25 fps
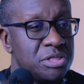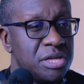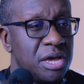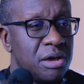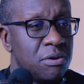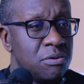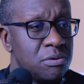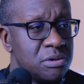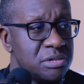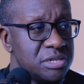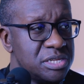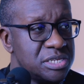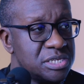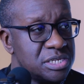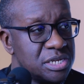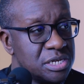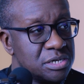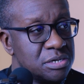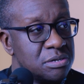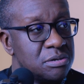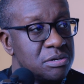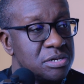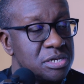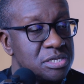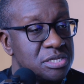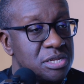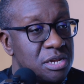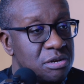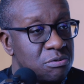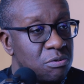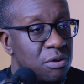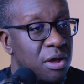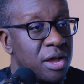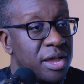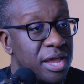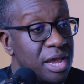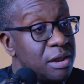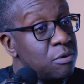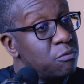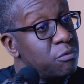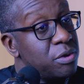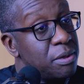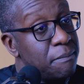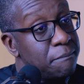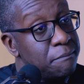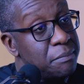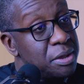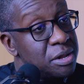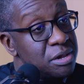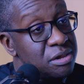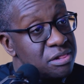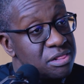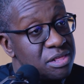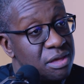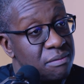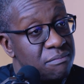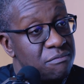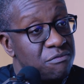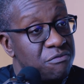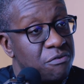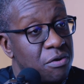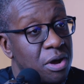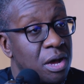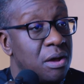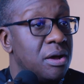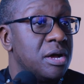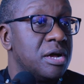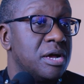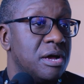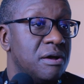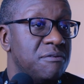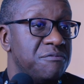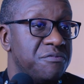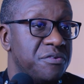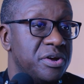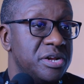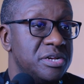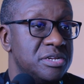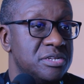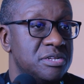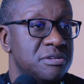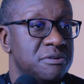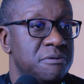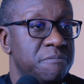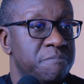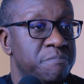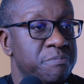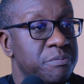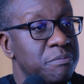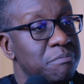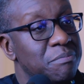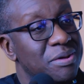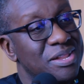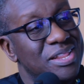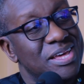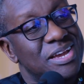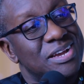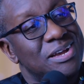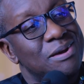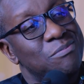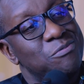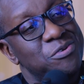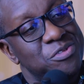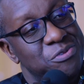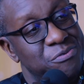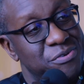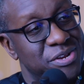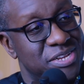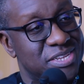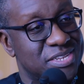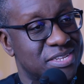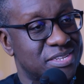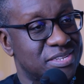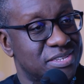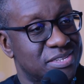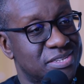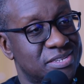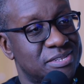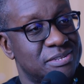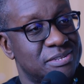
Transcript: there are all these technologies that, again, we build them for our comfort, but they come with risks.